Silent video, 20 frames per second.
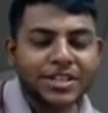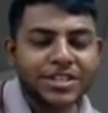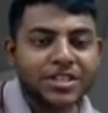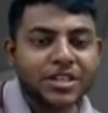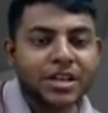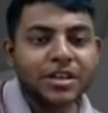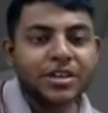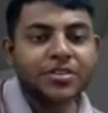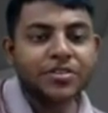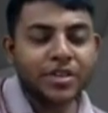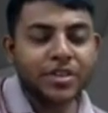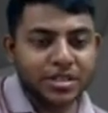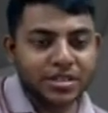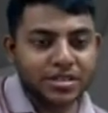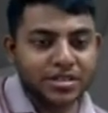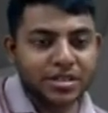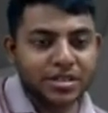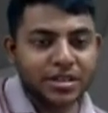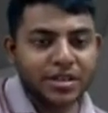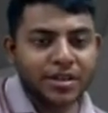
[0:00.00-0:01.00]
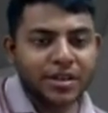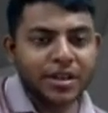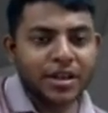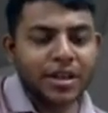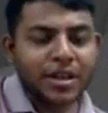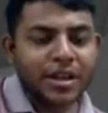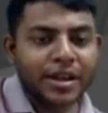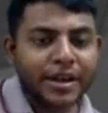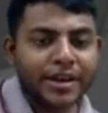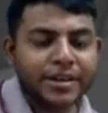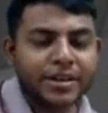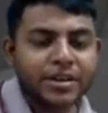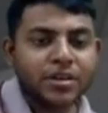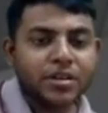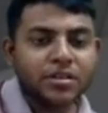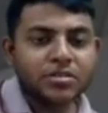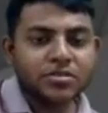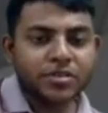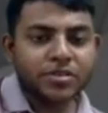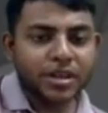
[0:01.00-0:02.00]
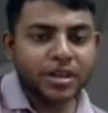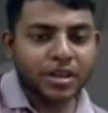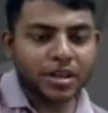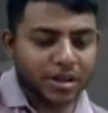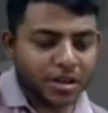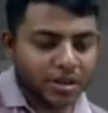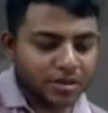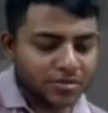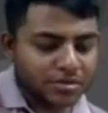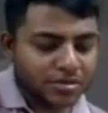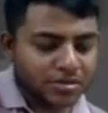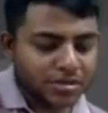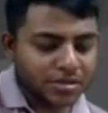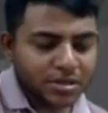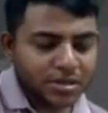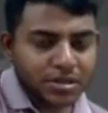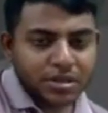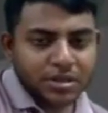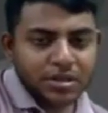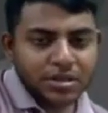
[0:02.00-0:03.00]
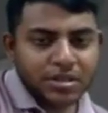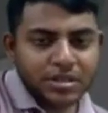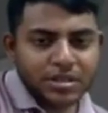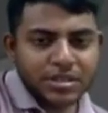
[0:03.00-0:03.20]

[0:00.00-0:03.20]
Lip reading: the National Trust. And it also includes